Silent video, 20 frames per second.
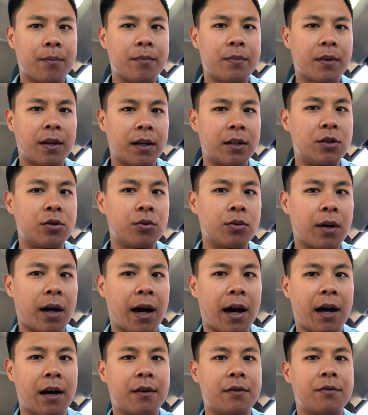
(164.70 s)
they do
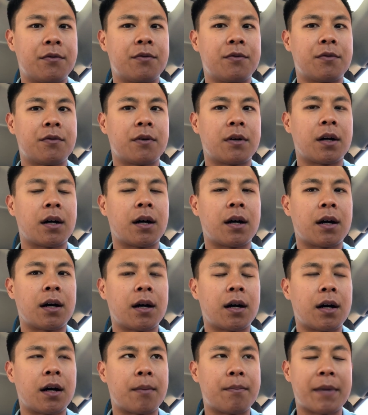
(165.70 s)
have
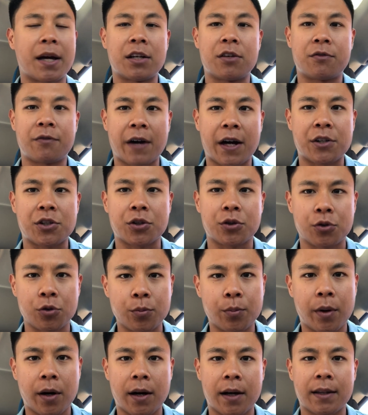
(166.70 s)
a manufacturer
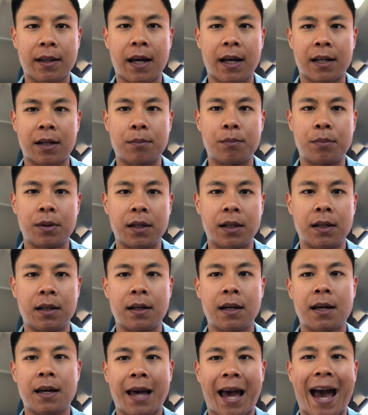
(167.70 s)
coupon that could be
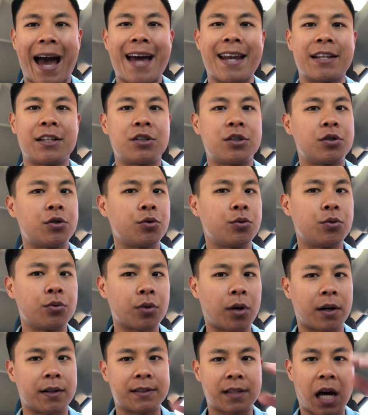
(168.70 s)
added to
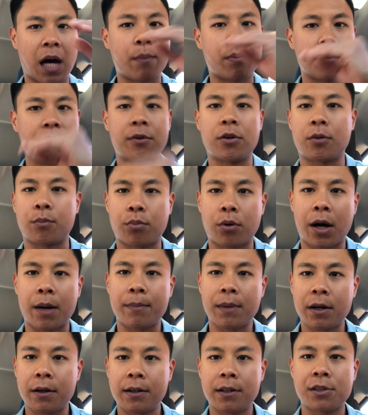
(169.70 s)
on top of your
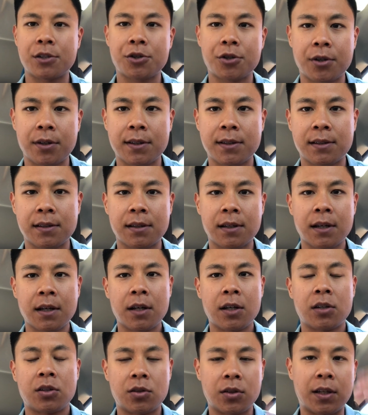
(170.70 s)
primary insurance
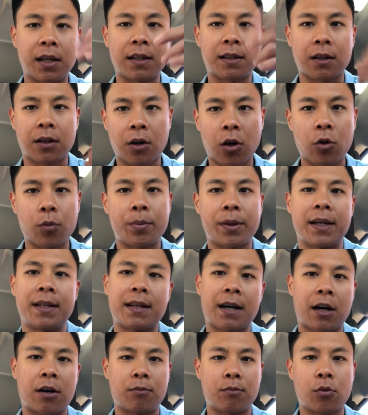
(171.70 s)
to get the copay
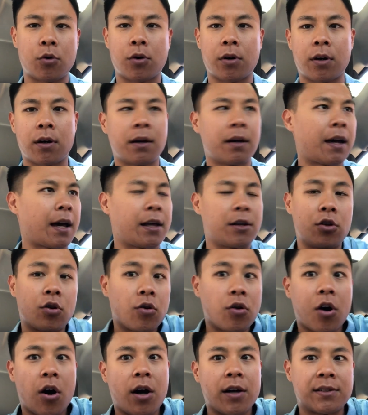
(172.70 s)
down more at no
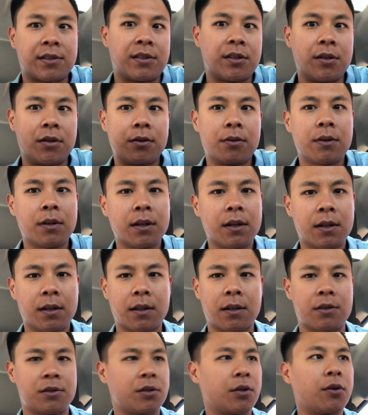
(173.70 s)
cost to you.
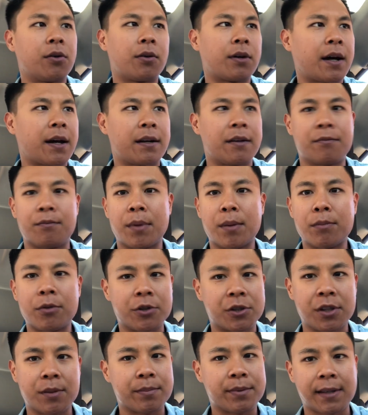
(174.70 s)
There's no kind of
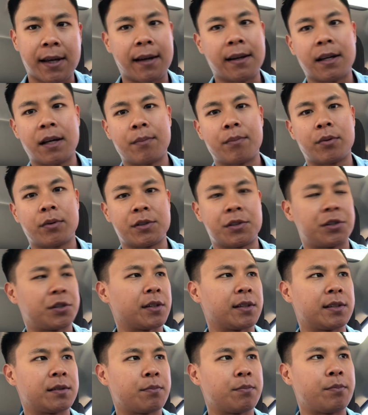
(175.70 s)
membership sign up. It's
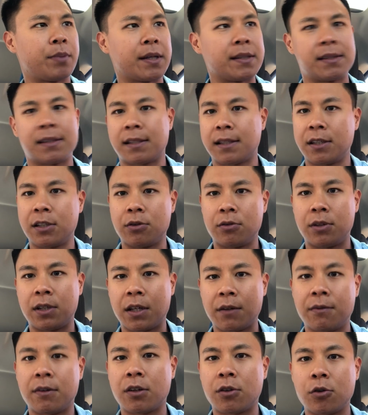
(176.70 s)
just basically you
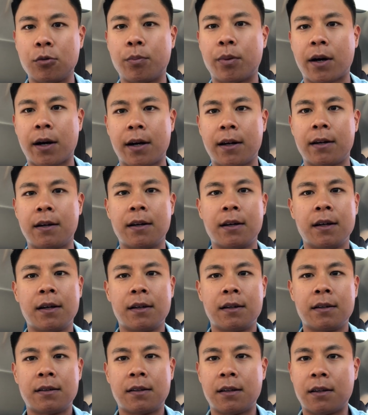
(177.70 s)
give the coupon
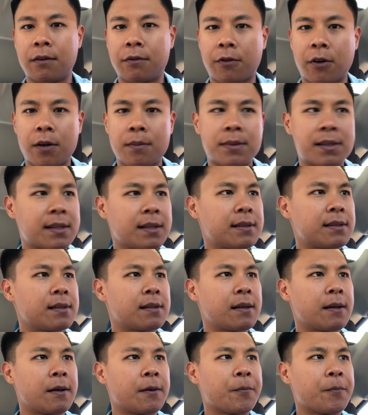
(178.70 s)
to the pharmacist.